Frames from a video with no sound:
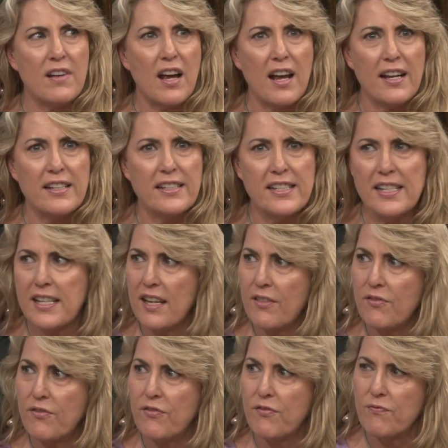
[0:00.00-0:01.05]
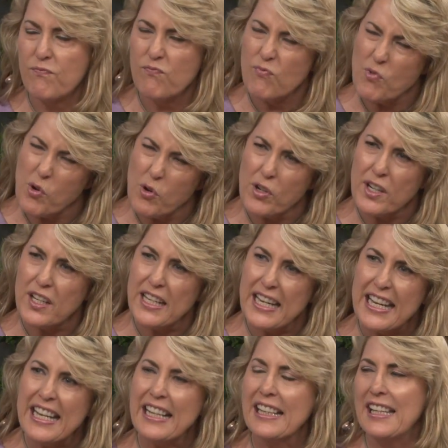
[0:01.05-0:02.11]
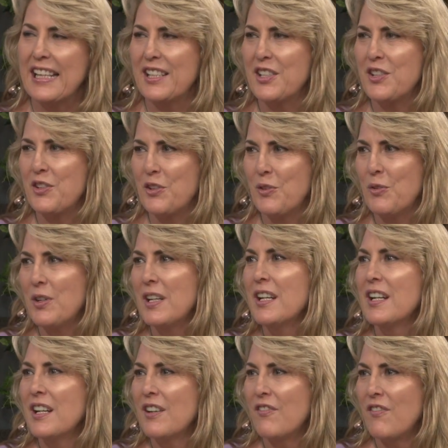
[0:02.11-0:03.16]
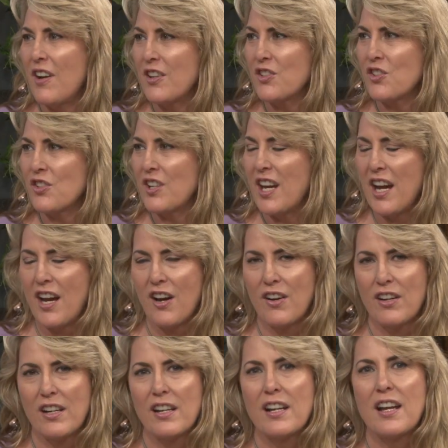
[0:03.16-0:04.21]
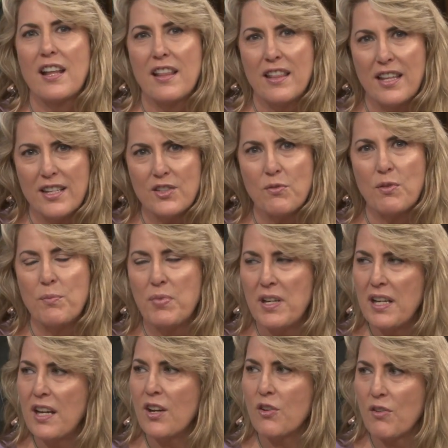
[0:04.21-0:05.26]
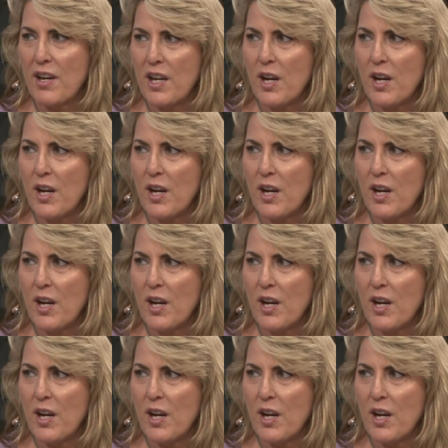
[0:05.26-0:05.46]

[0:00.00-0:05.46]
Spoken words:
idea of, or any inkling to do foster care, this would be a great